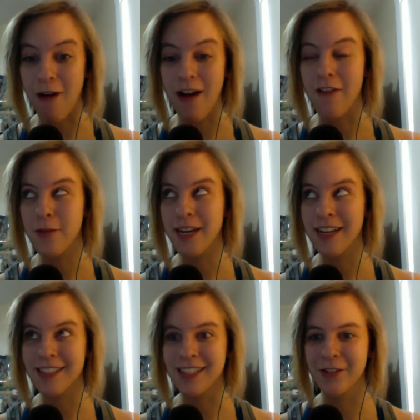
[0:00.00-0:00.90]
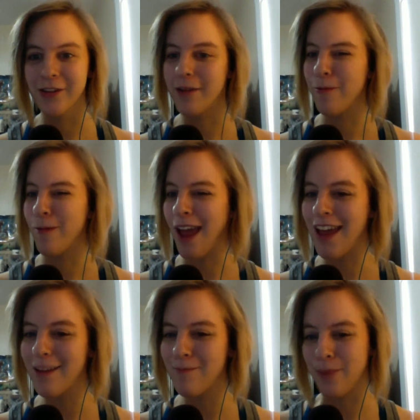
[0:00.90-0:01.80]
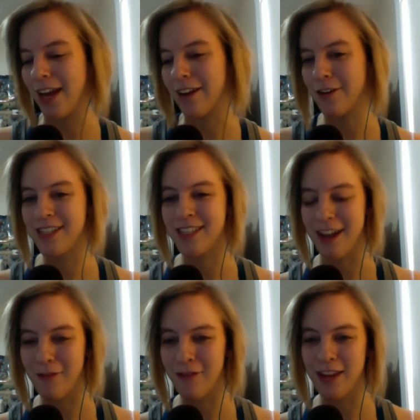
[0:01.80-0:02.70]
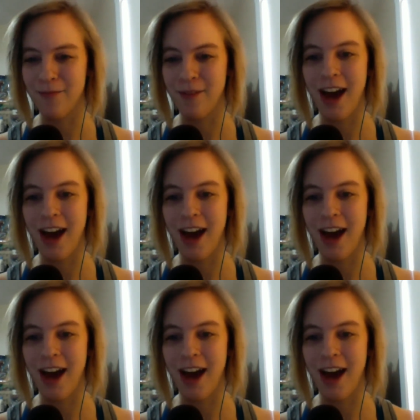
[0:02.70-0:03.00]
everybody else is doing way better stuff than